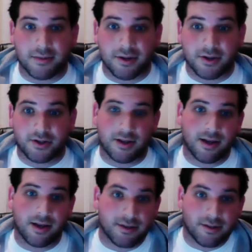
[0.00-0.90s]
as much as it
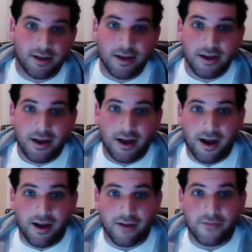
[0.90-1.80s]
does
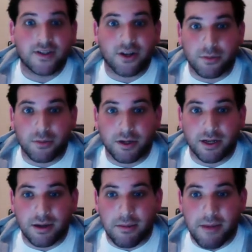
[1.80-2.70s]
physical
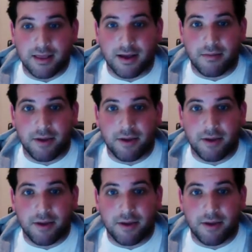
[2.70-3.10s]
ability to make them.